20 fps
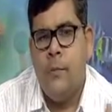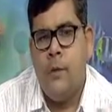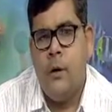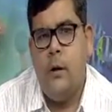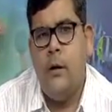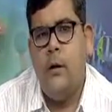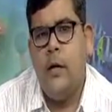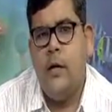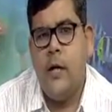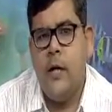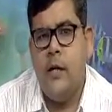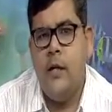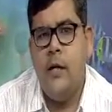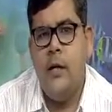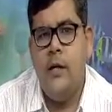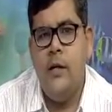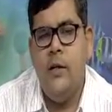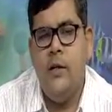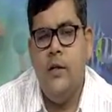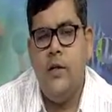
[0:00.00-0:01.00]
third
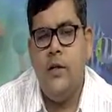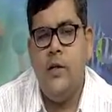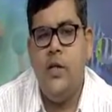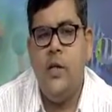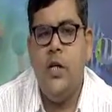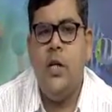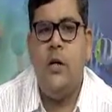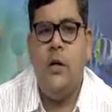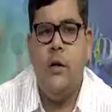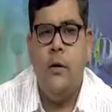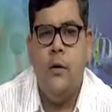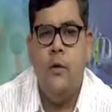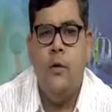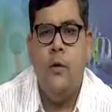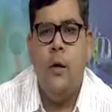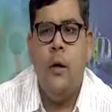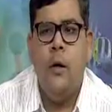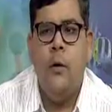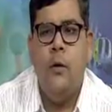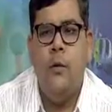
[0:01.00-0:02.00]
category is jihar,
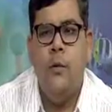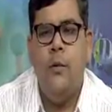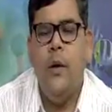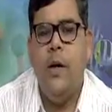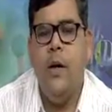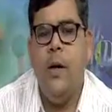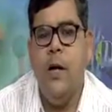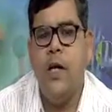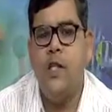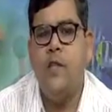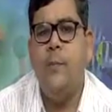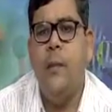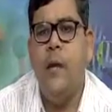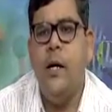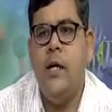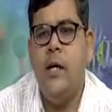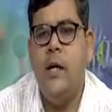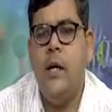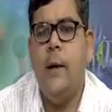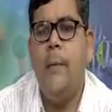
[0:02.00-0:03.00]
where a
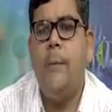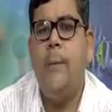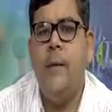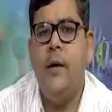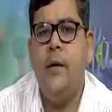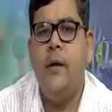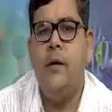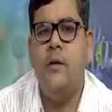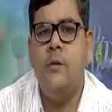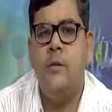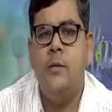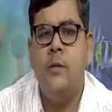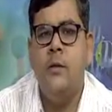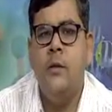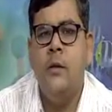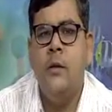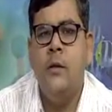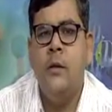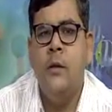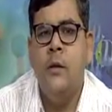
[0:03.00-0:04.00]
husband compares
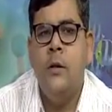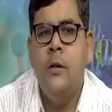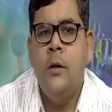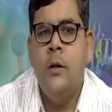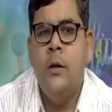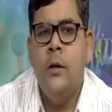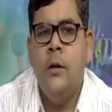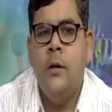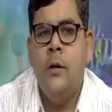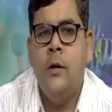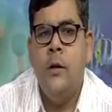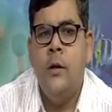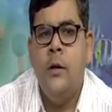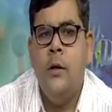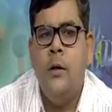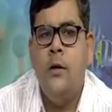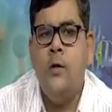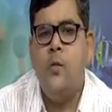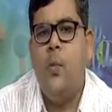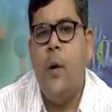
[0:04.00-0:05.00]

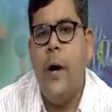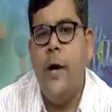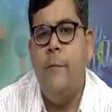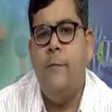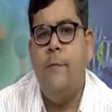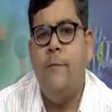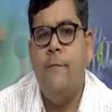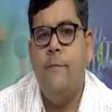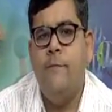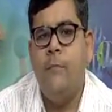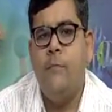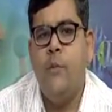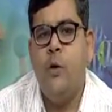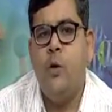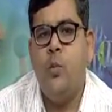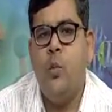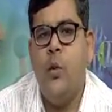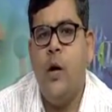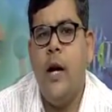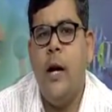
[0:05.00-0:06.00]
his wife
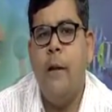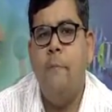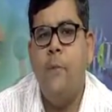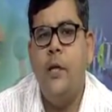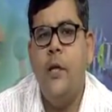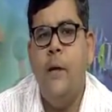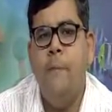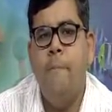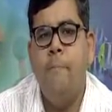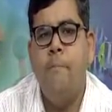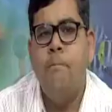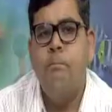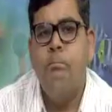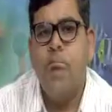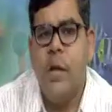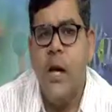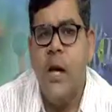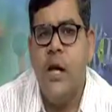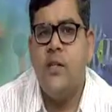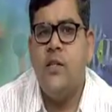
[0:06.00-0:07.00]
with one of the
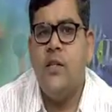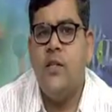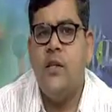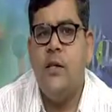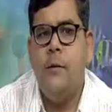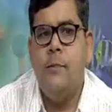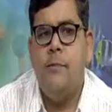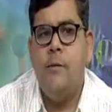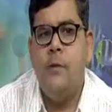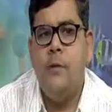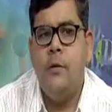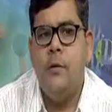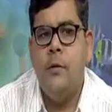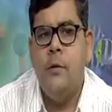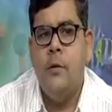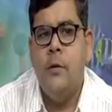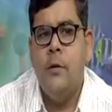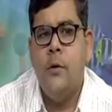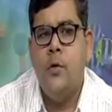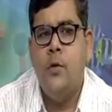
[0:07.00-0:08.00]
relationship
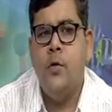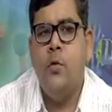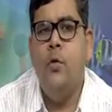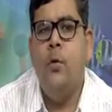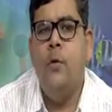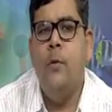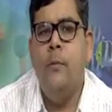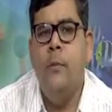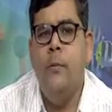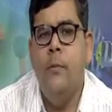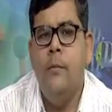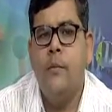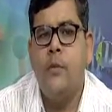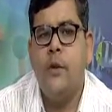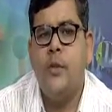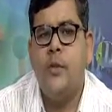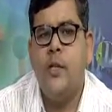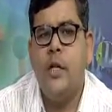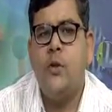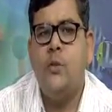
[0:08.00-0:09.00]
to whom
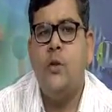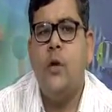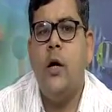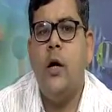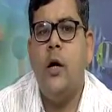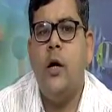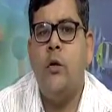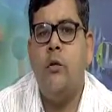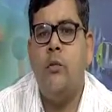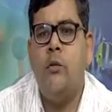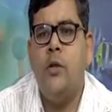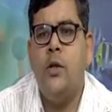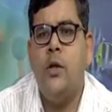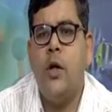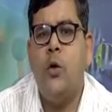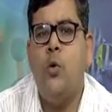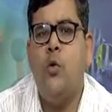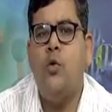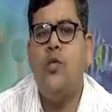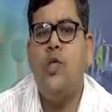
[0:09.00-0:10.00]
the sexual
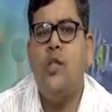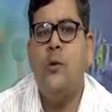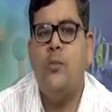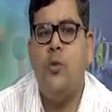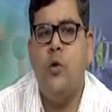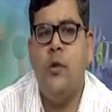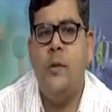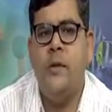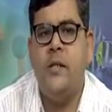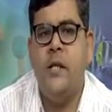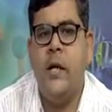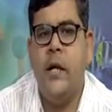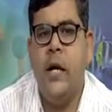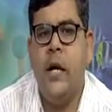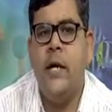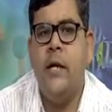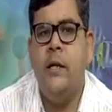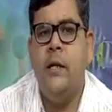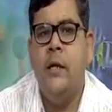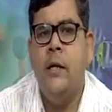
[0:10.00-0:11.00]
intercourse is prohibited,
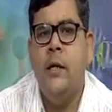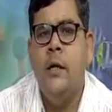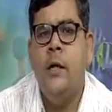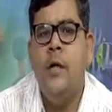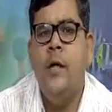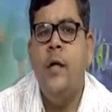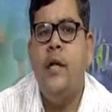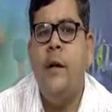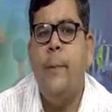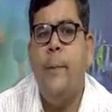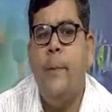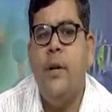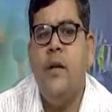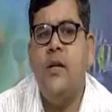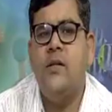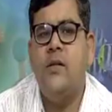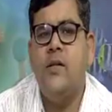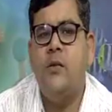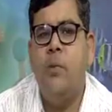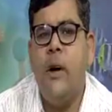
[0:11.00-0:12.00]
like he
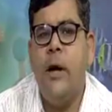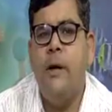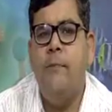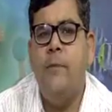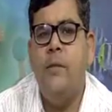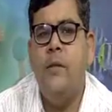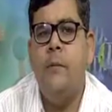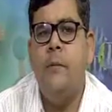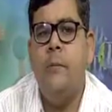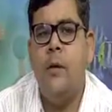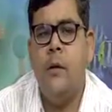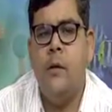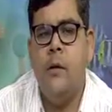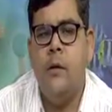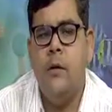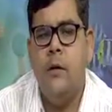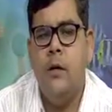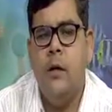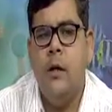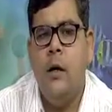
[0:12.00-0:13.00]
compares his wife with his mother,
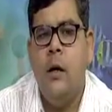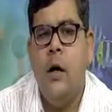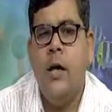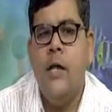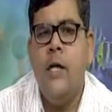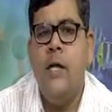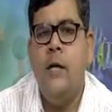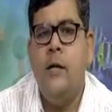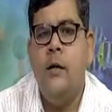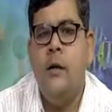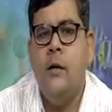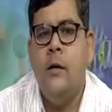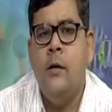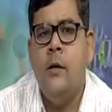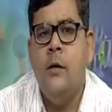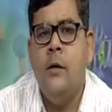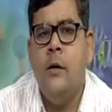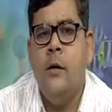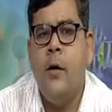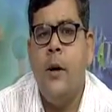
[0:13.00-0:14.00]
or he
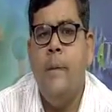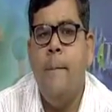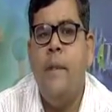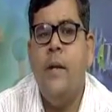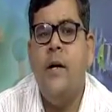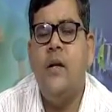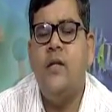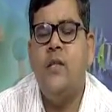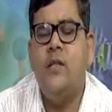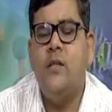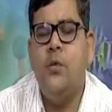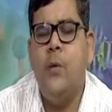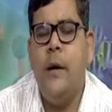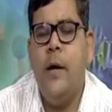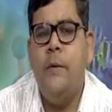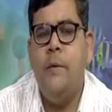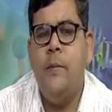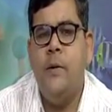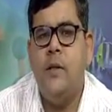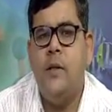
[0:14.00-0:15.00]
compares his
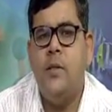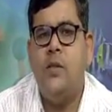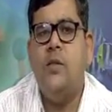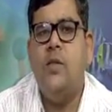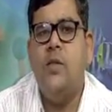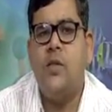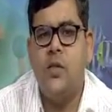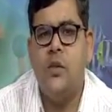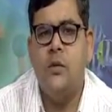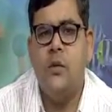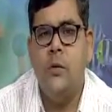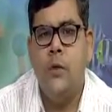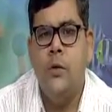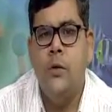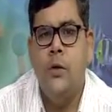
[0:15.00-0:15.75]
wife with his sister.